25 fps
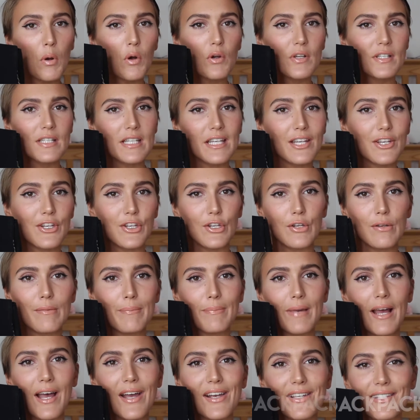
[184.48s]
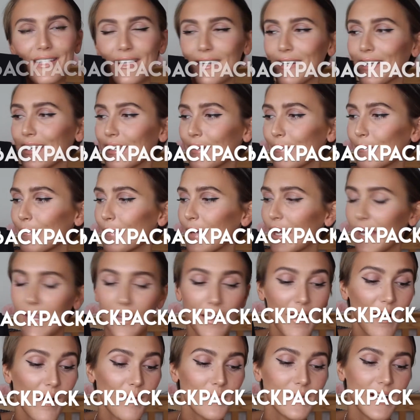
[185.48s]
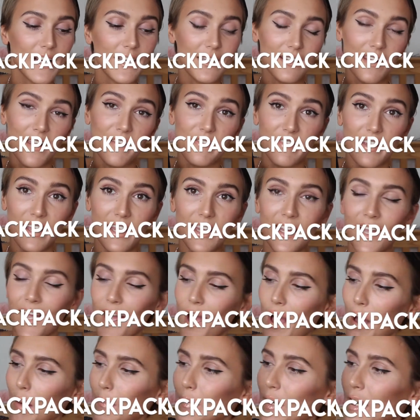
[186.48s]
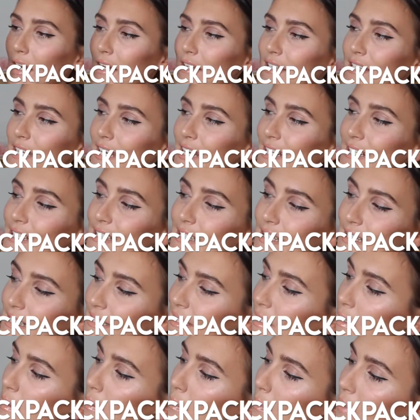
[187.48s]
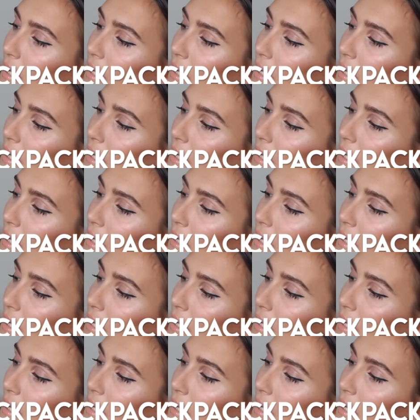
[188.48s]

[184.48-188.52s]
boxy cute bags that I keep picking up and loving, but it's this little